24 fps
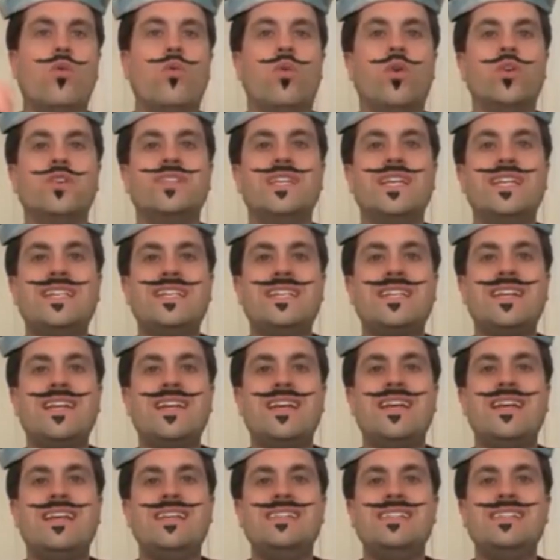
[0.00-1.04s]
Was it
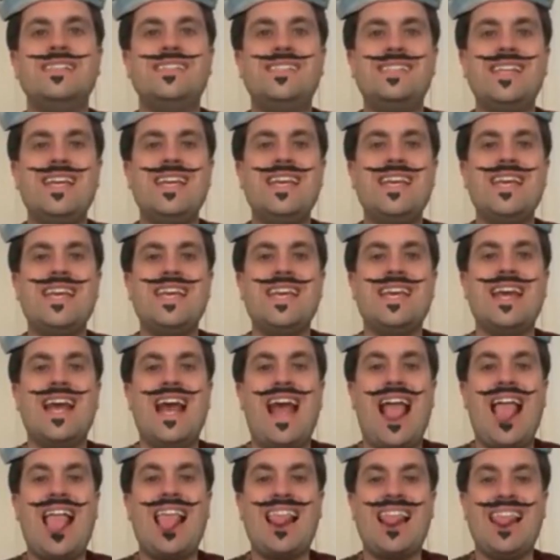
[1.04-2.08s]
C,
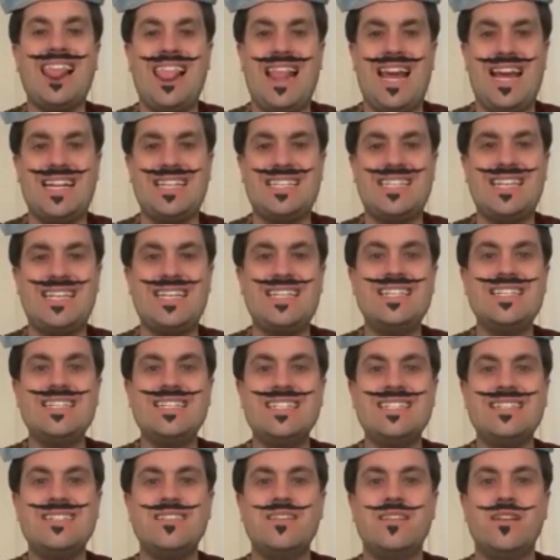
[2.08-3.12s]

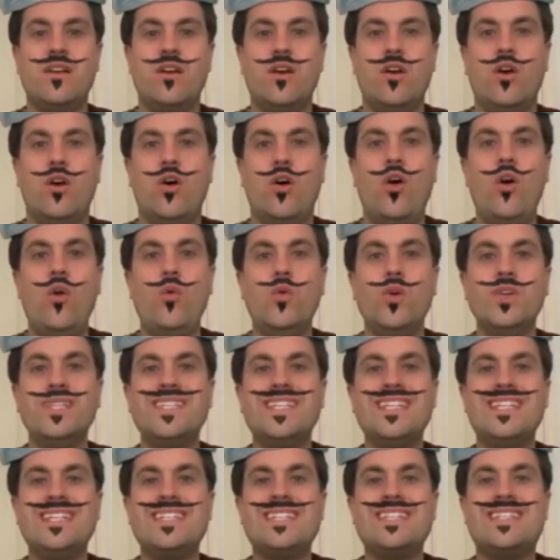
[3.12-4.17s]
Latin? Or was
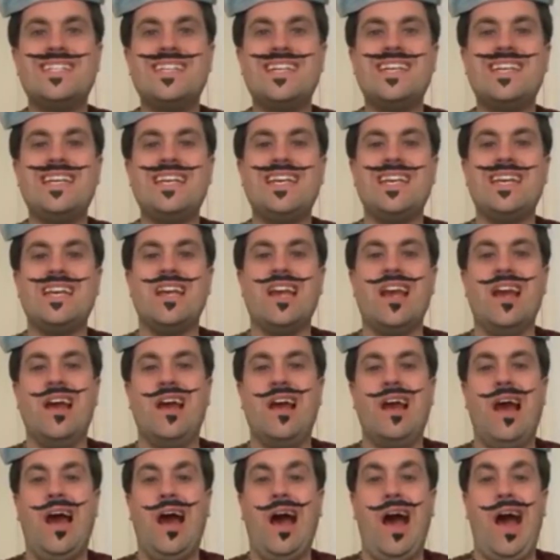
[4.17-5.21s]
it D,
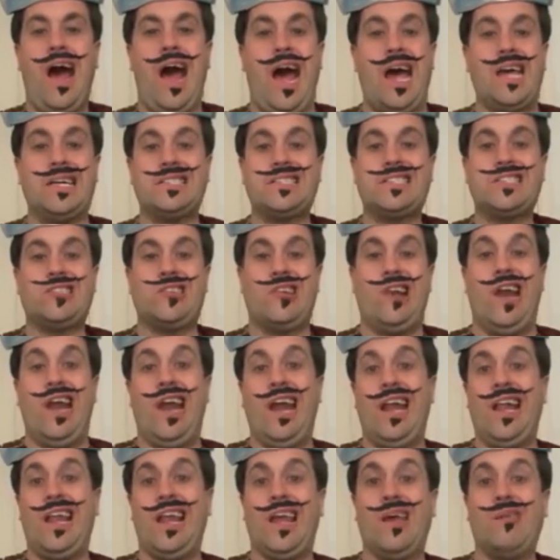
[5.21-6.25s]

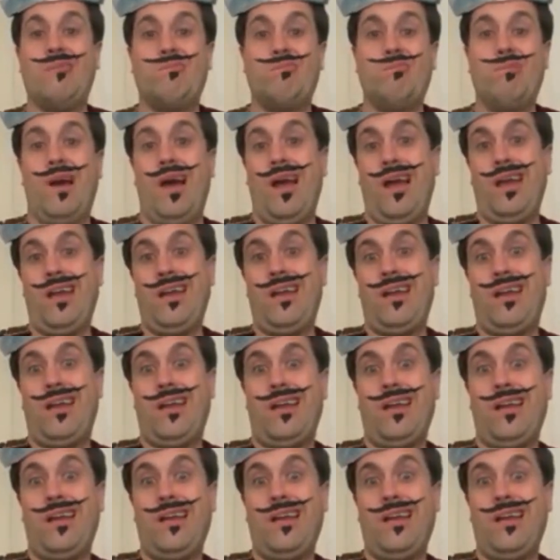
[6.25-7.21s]
Australian, mate?